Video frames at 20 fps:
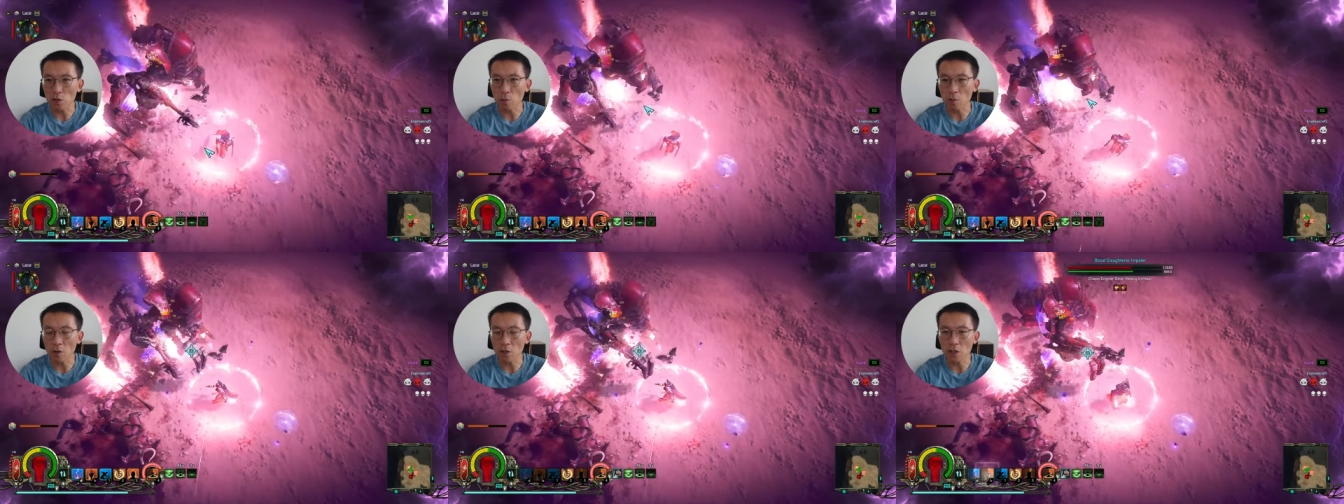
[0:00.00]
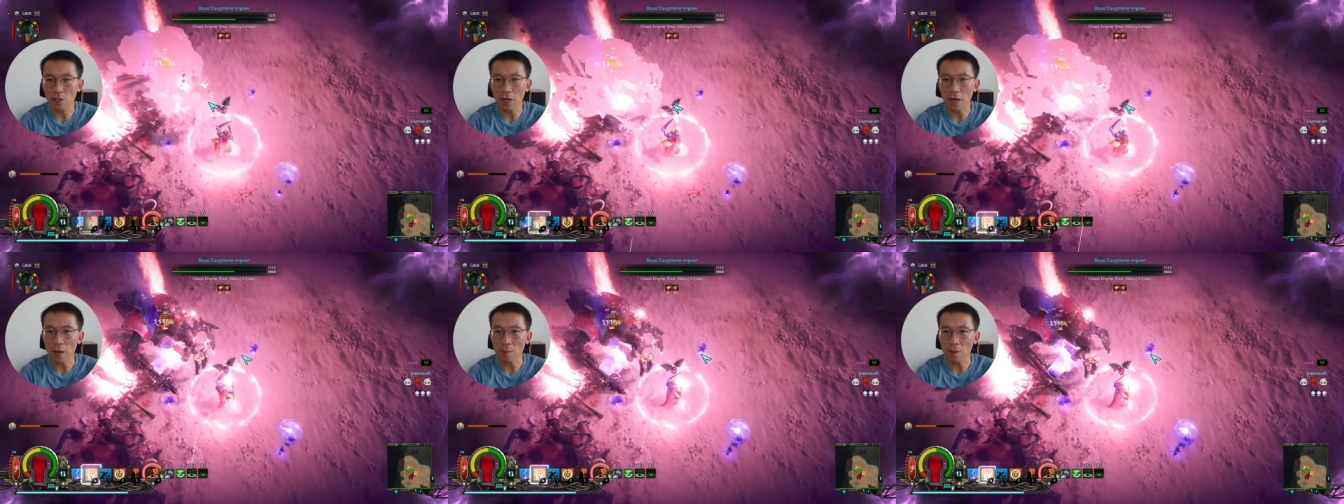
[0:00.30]
so
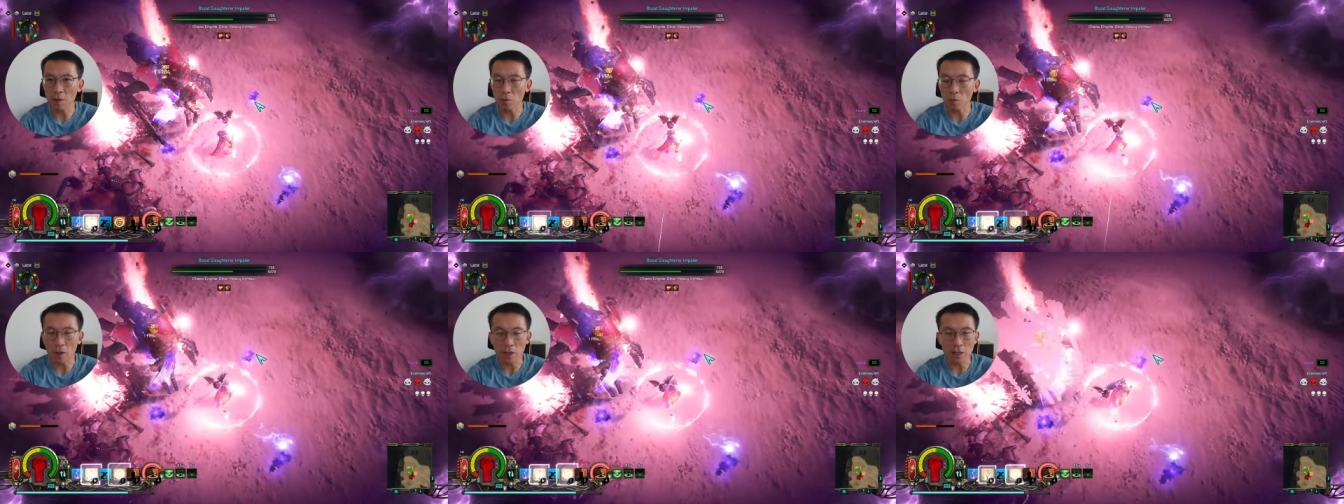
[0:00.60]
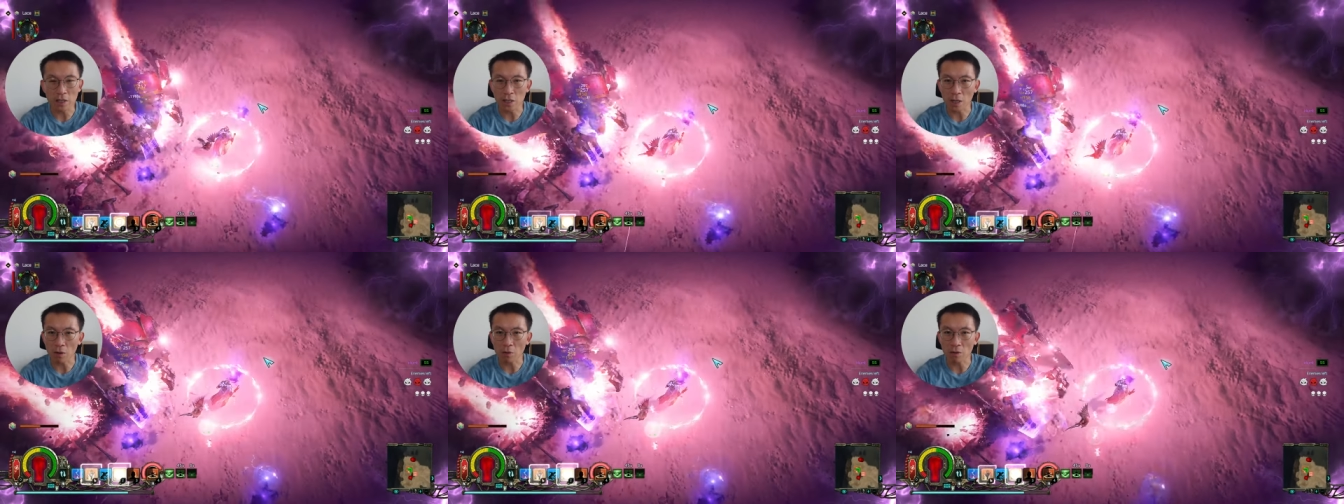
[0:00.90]
much time in
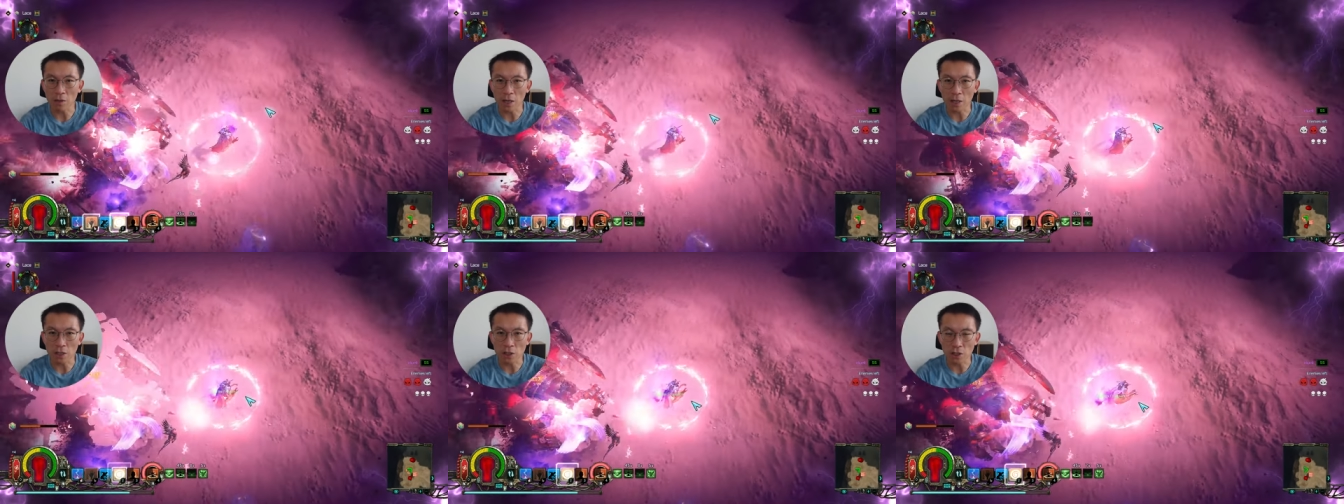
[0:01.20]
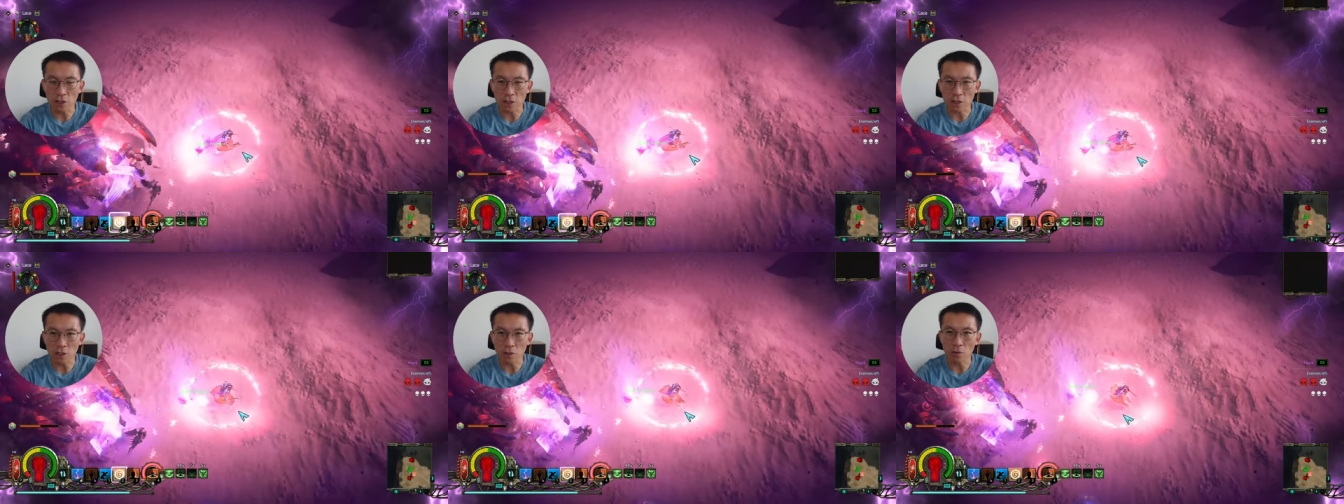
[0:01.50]
one single
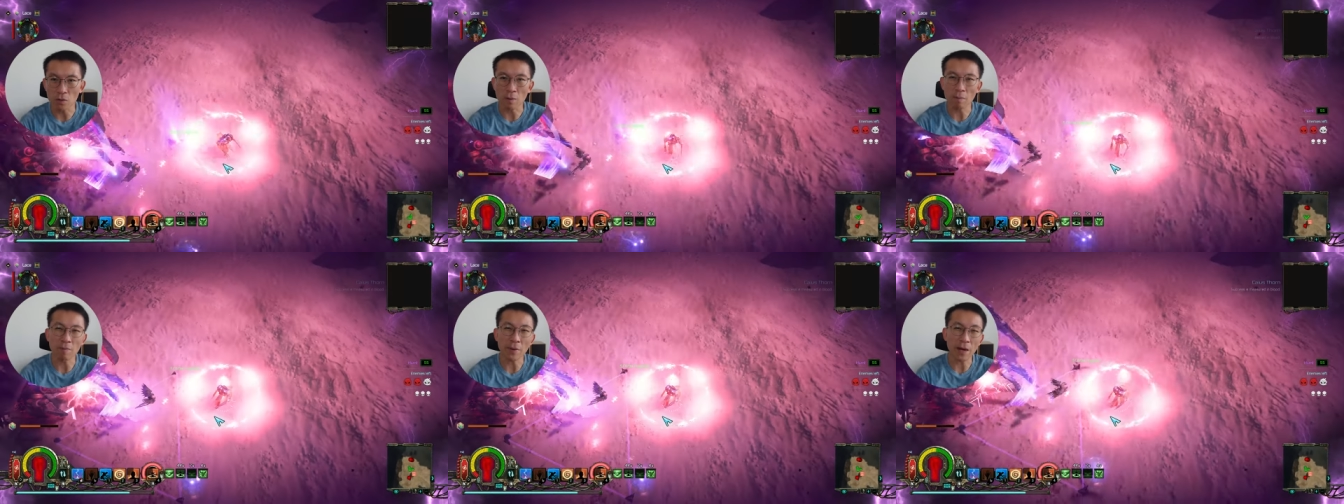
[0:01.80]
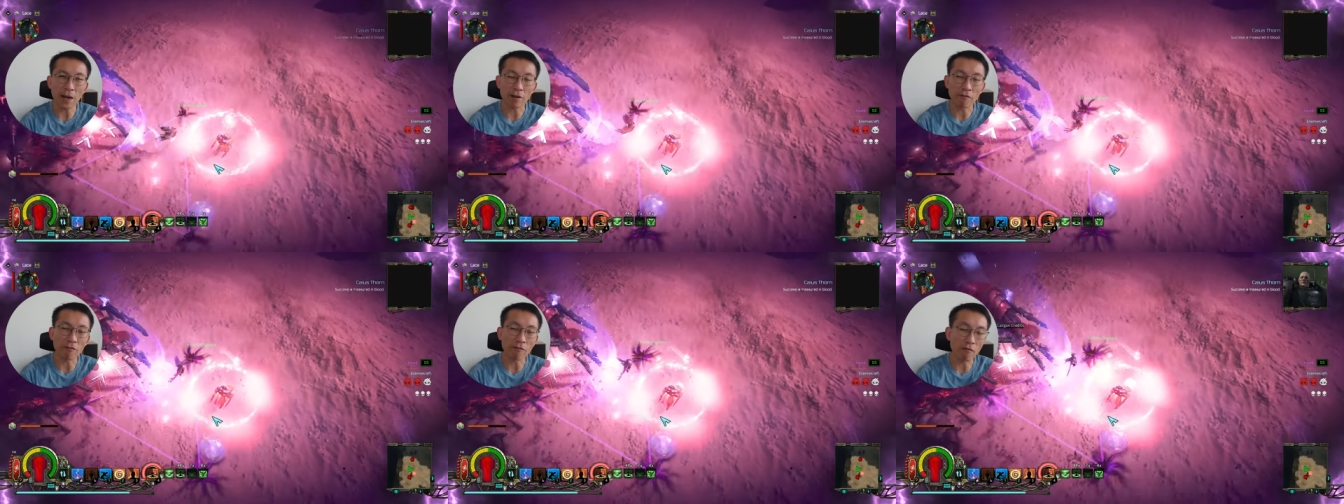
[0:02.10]
dungeon doing
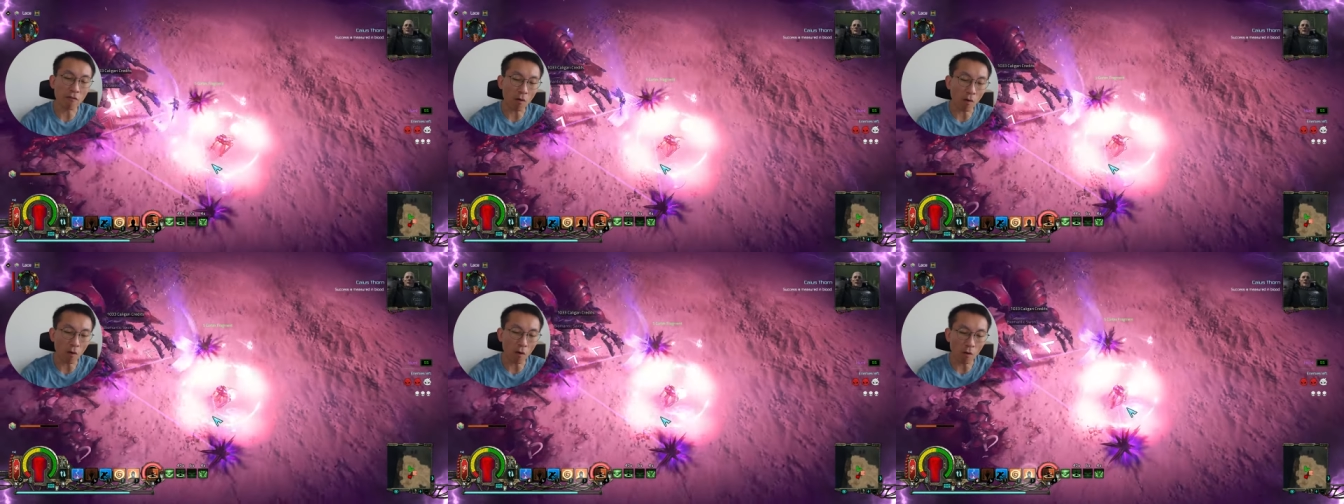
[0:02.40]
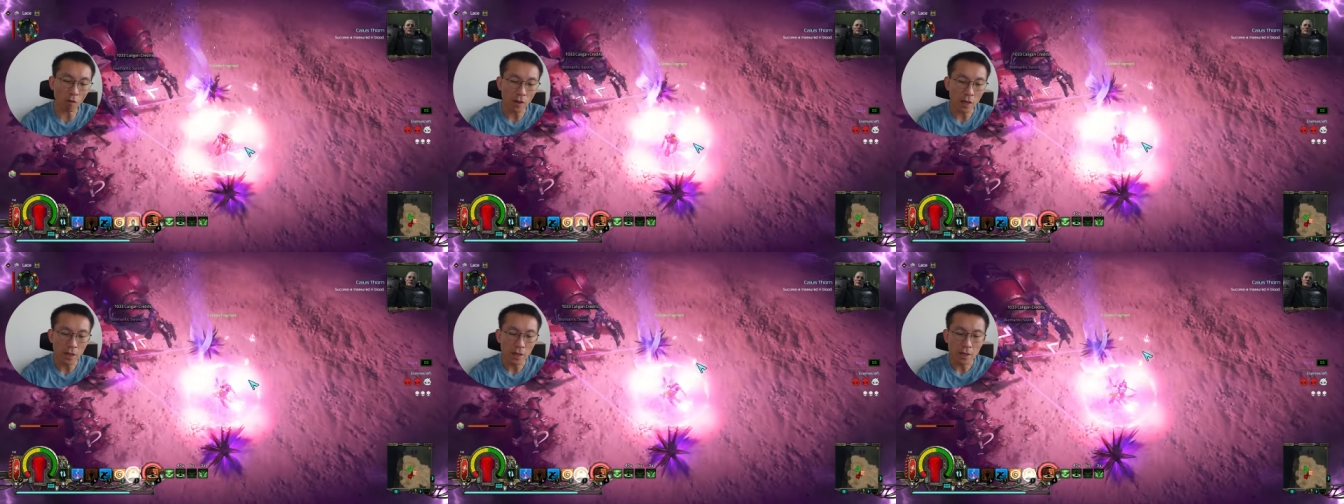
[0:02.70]
back and
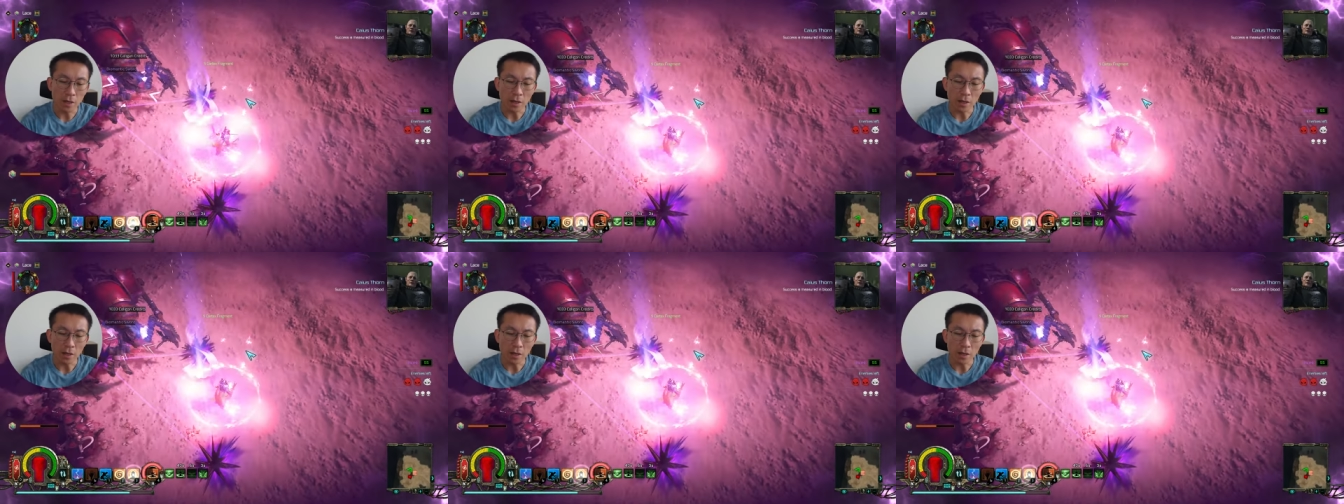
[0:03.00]
forth.